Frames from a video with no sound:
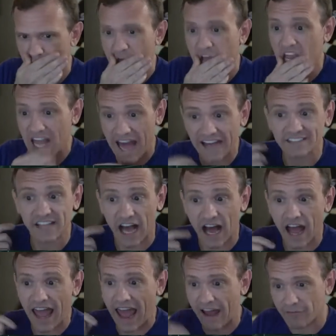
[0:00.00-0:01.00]
Yes,
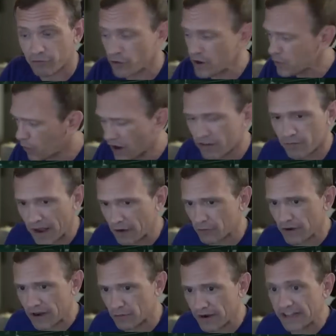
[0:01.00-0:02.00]
every one of my
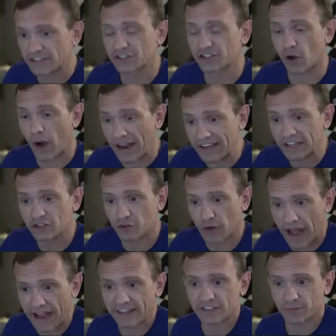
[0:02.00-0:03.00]
rereads. So I did
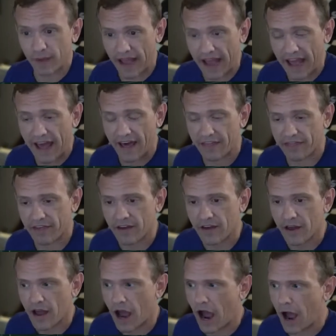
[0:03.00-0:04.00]
Dragon's Path
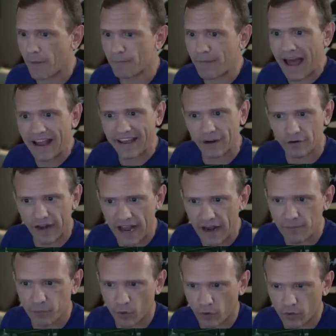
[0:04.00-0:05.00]
back here in
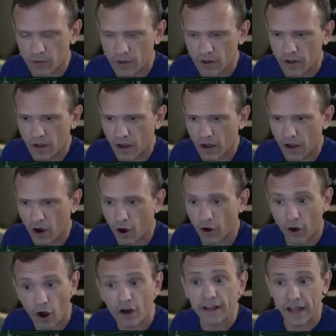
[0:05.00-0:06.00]
April on
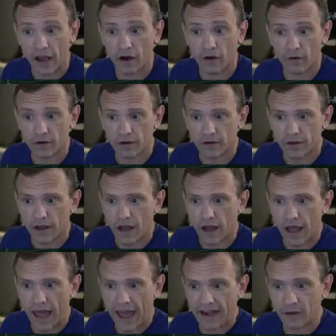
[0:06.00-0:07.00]
audio,
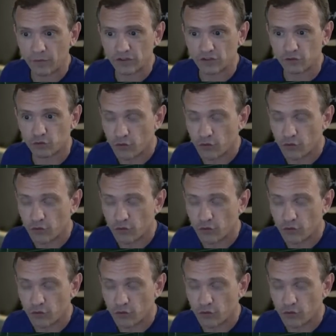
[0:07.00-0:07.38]
and it was